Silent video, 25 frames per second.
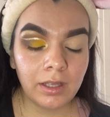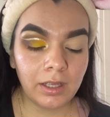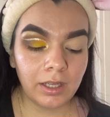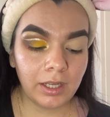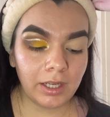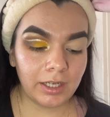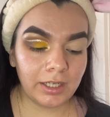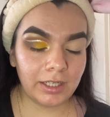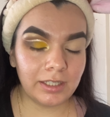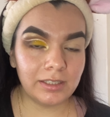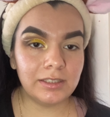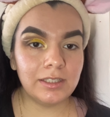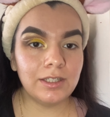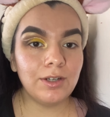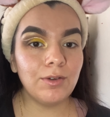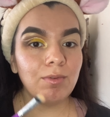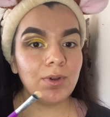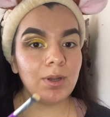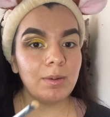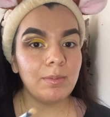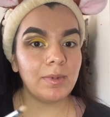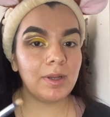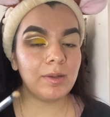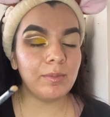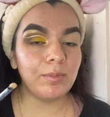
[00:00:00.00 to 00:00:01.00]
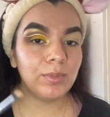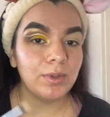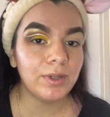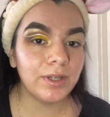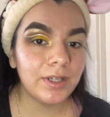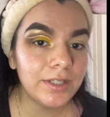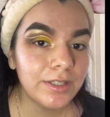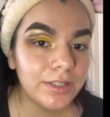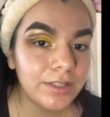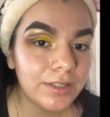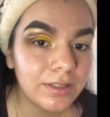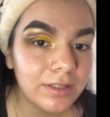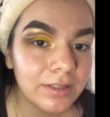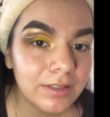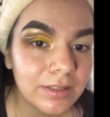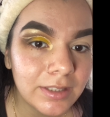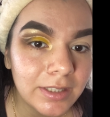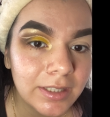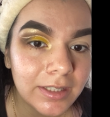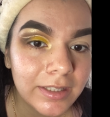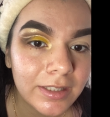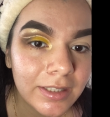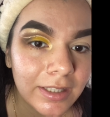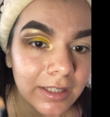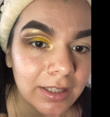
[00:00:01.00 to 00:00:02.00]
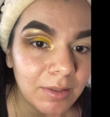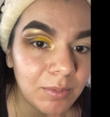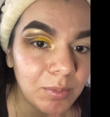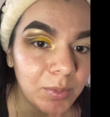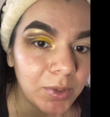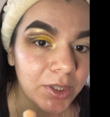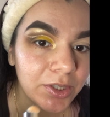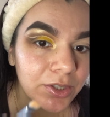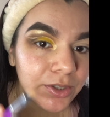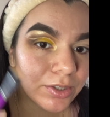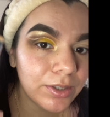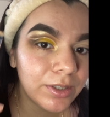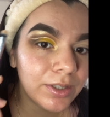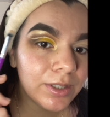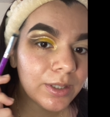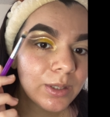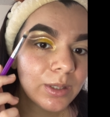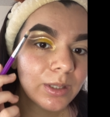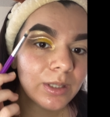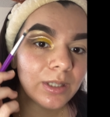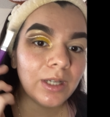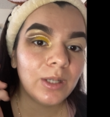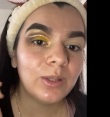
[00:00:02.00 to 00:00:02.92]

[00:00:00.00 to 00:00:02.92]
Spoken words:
And I did wet my brush, since in the picture it